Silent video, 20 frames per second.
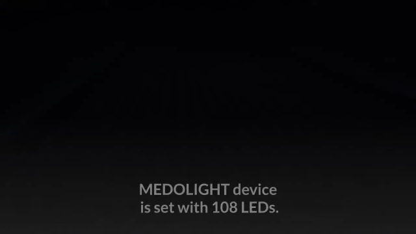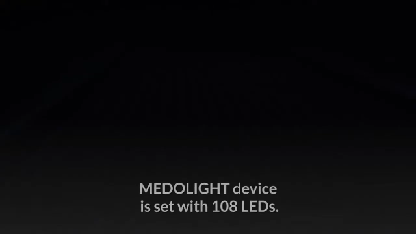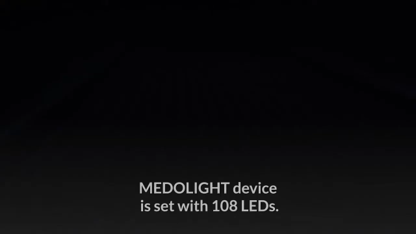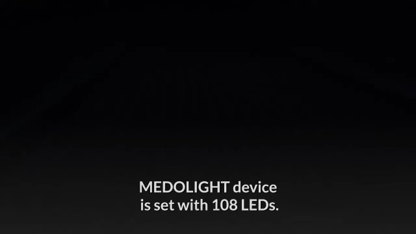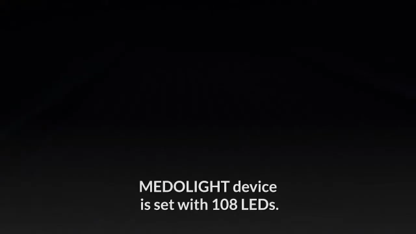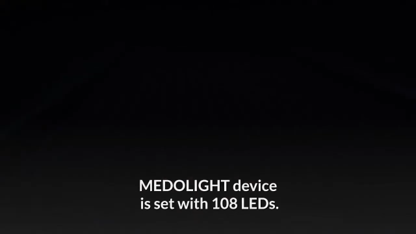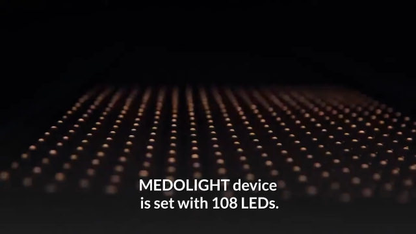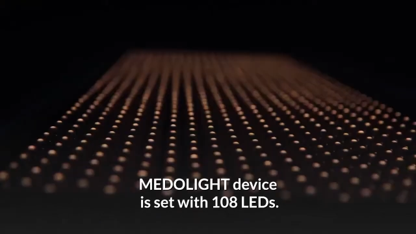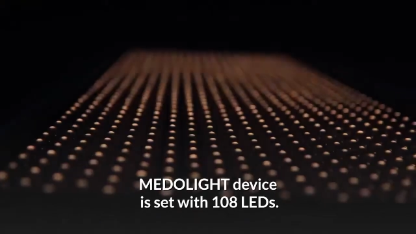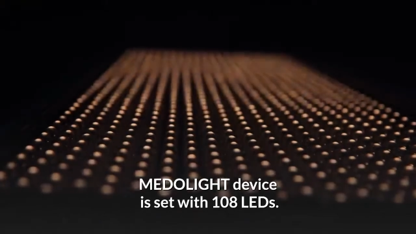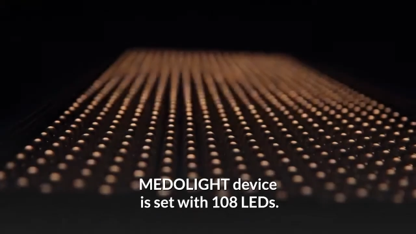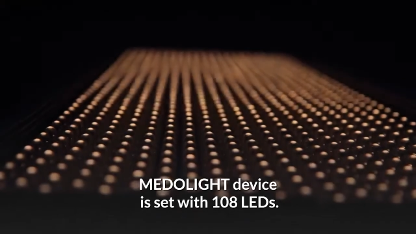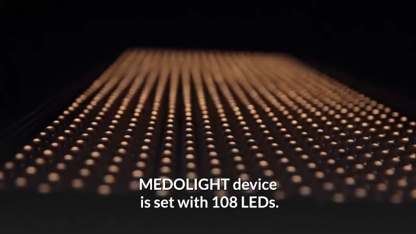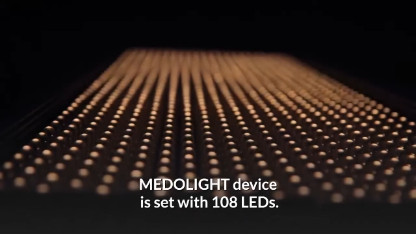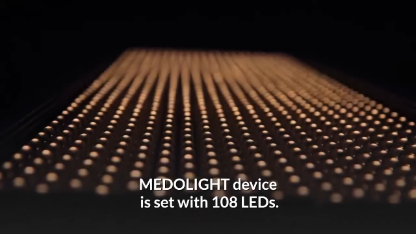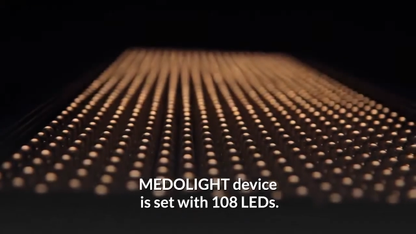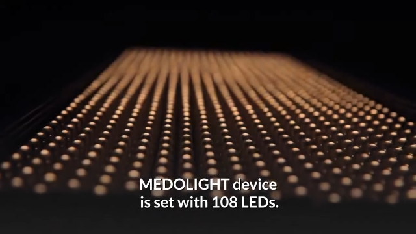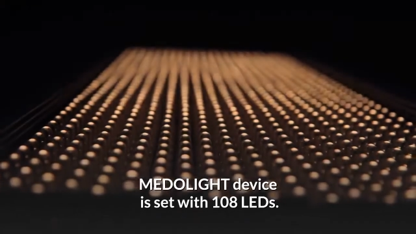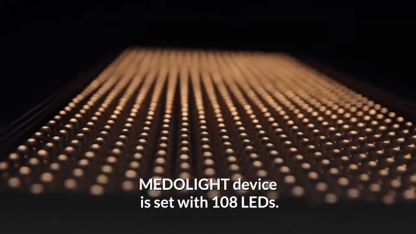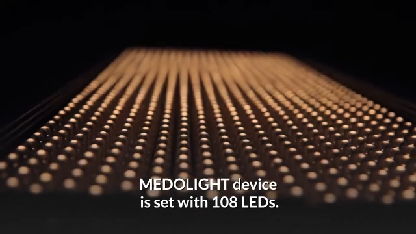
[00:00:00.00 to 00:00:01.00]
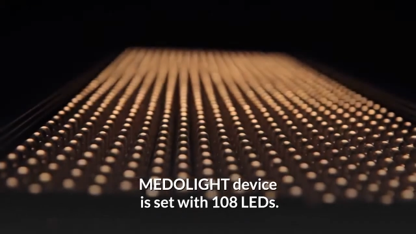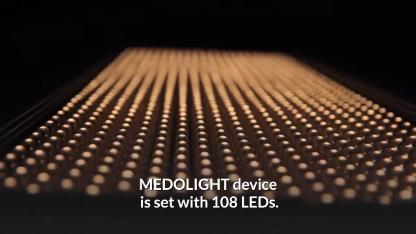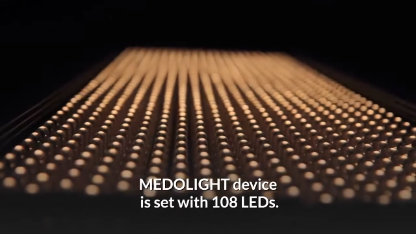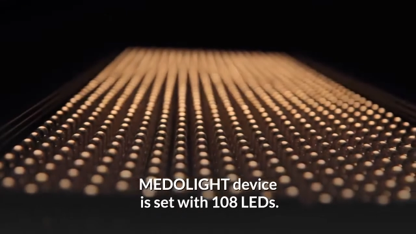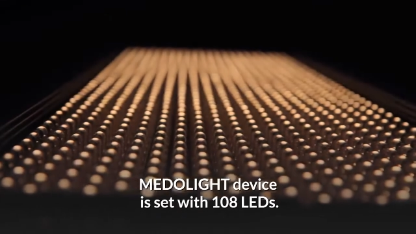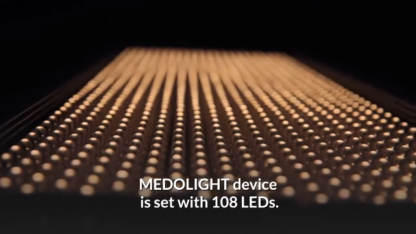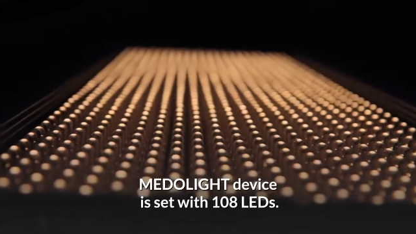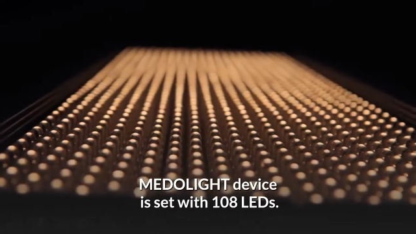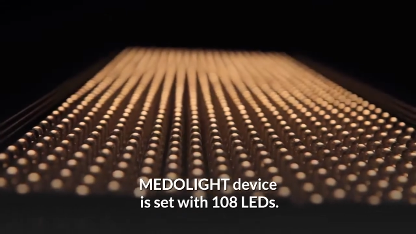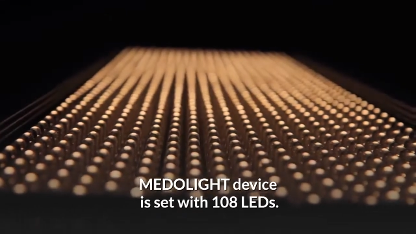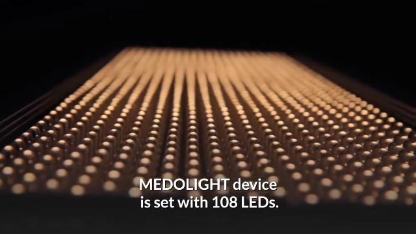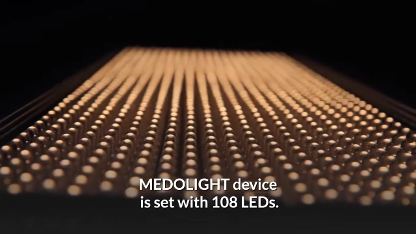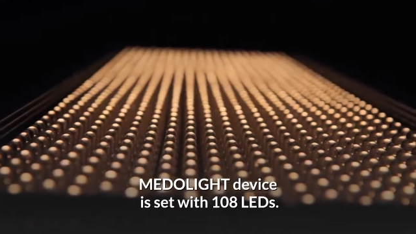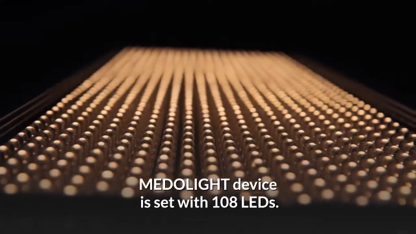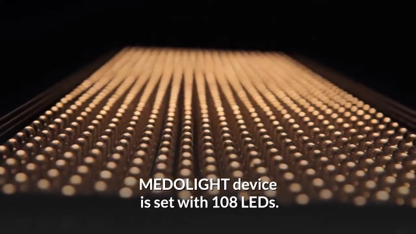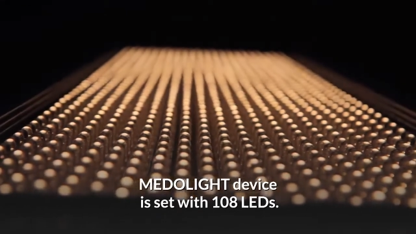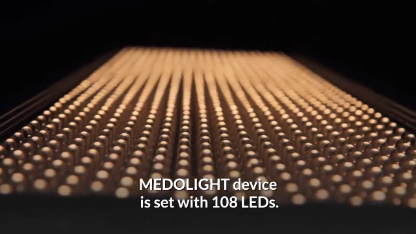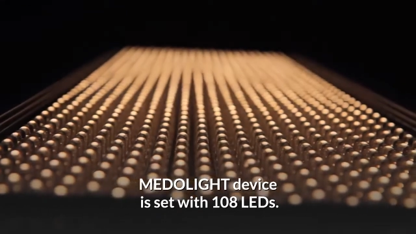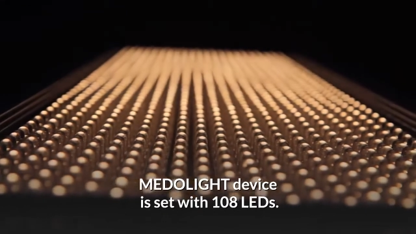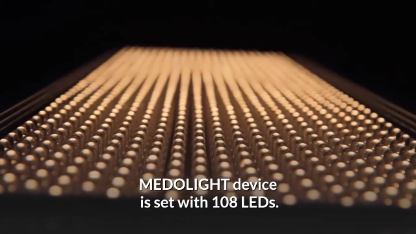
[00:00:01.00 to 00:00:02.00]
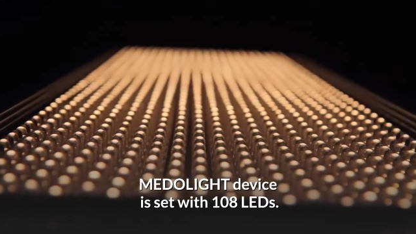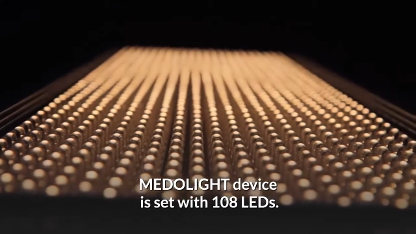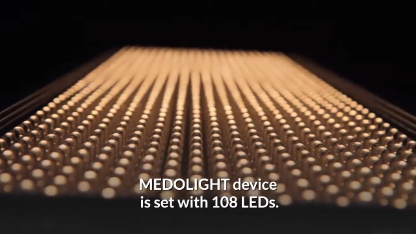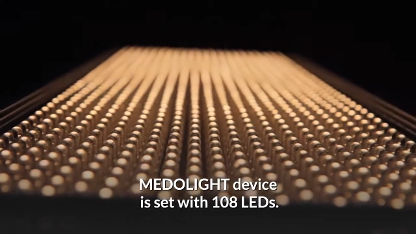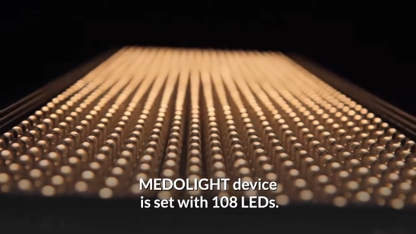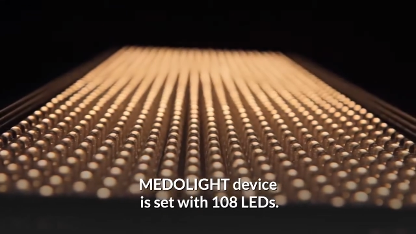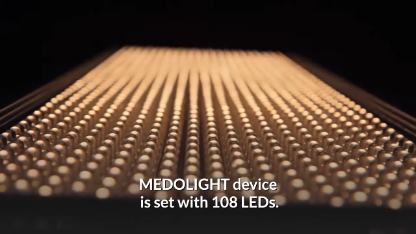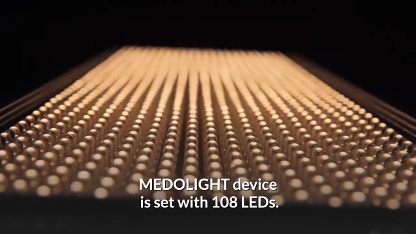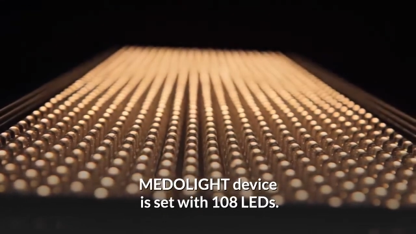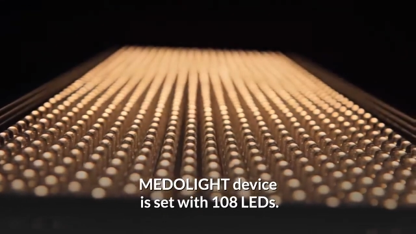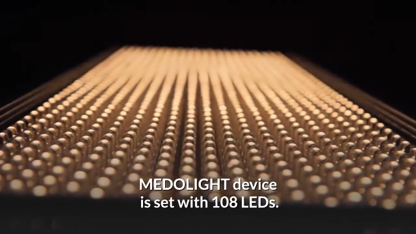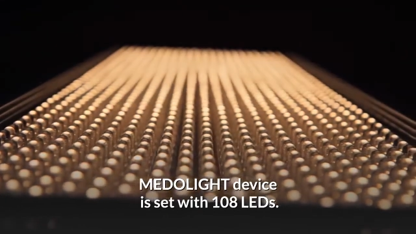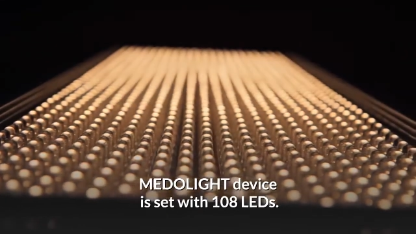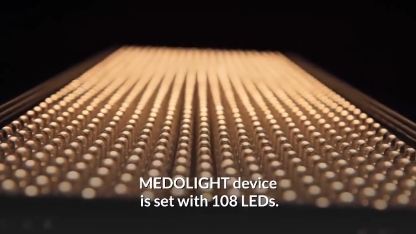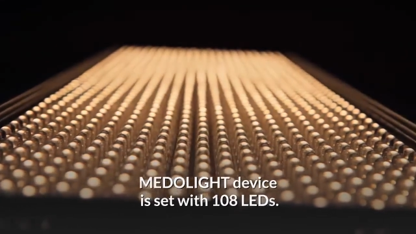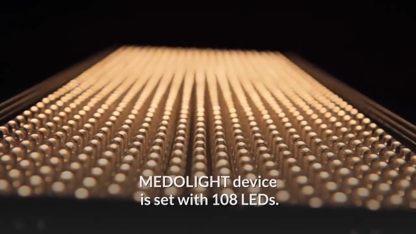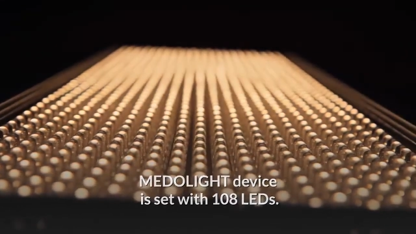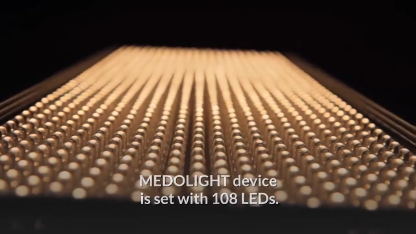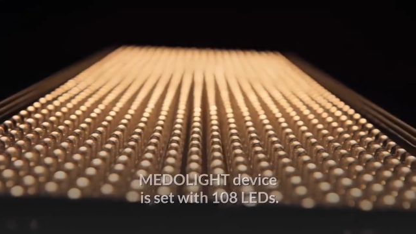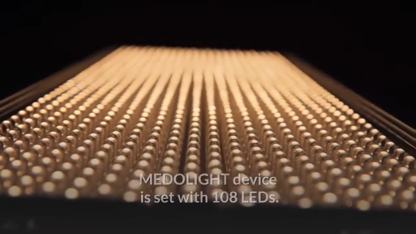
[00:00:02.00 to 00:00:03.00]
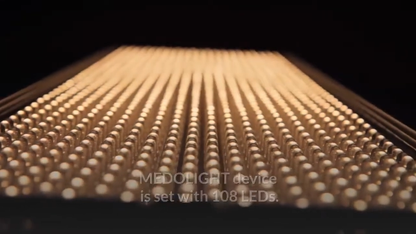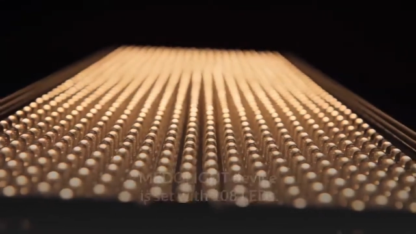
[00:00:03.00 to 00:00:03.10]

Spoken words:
(no speaker visible)